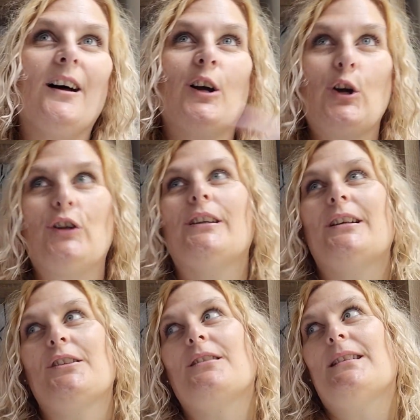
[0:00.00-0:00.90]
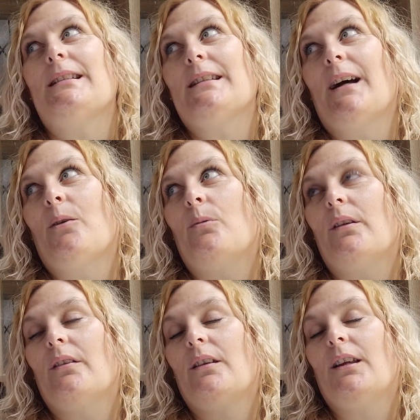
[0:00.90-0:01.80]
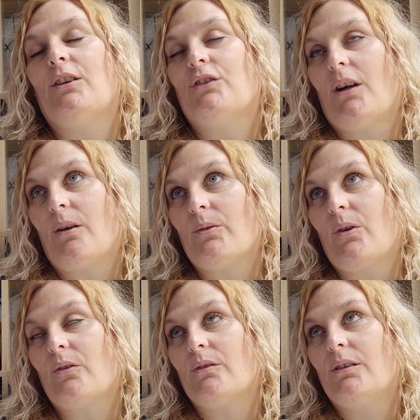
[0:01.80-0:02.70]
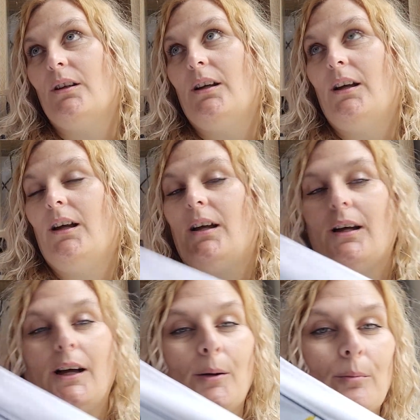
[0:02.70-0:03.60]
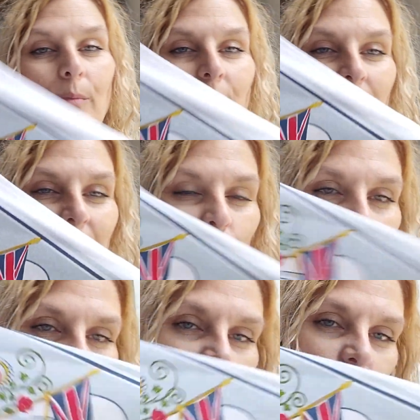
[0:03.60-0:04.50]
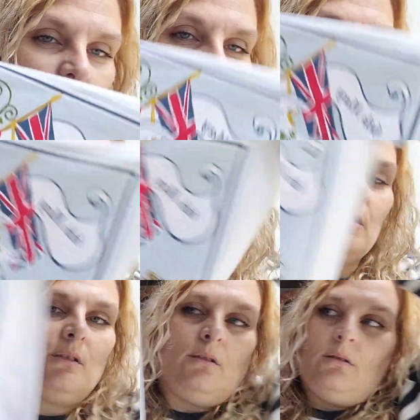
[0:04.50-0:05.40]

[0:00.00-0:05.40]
a coronation tea towel with King Charles on. But these were reduced.